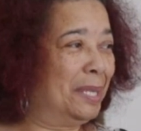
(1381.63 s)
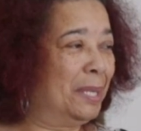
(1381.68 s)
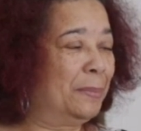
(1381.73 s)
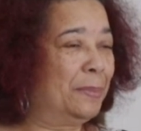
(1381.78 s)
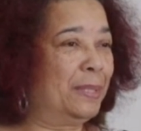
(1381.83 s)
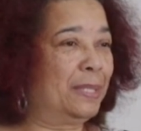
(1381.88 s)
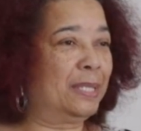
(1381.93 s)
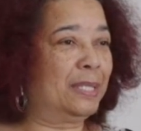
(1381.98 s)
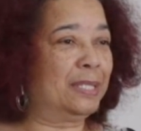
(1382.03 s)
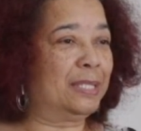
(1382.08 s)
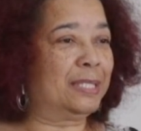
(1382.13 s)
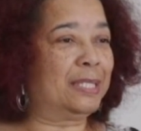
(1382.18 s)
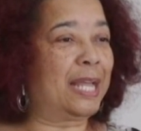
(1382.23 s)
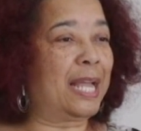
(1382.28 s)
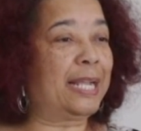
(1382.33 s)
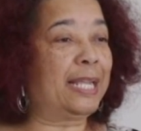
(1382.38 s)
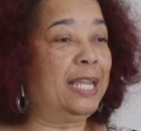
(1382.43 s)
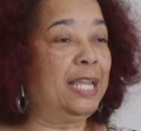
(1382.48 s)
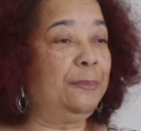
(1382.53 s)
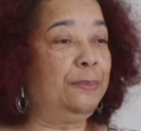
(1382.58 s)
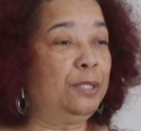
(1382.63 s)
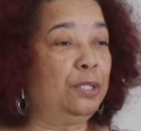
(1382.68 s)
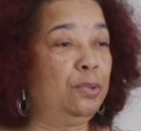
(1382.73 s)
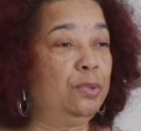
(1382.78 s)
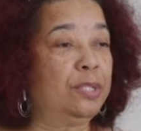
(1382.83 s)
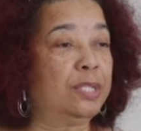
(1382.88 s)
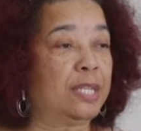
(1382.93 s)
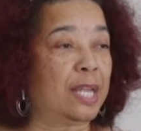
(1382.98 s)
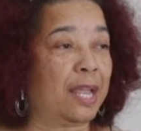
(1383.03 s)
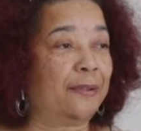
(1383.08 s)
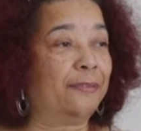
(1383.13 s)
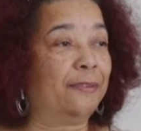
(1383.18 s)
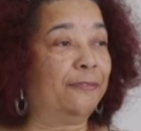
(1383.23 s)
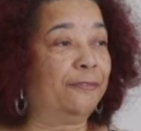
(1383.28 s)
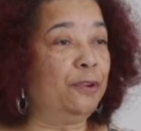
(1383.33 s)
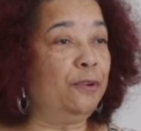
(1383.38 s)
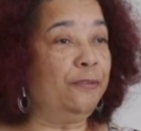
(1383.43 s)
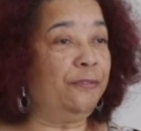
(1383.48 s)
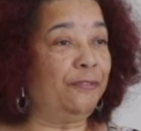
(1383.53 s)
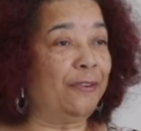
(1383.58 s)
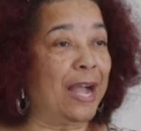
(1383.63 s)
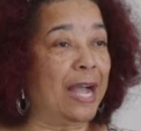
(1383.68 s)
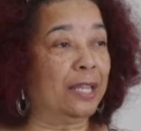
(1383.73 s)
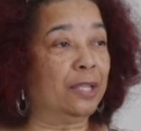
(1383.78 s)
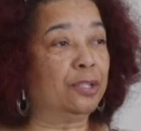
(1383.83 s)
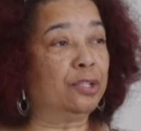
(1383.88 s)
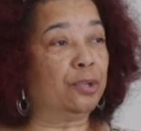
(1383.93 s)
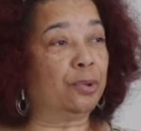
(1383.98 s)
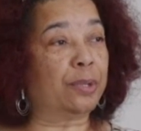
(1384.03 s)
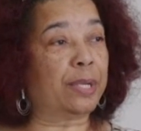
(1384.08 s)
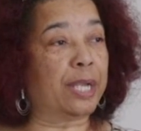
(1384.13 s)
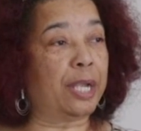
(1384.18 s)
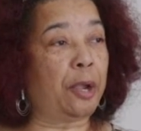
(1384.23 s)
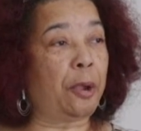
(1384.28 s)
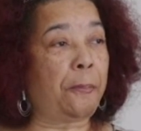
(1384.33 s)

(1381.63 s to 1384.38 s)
because that keeps you safe. If you follow your care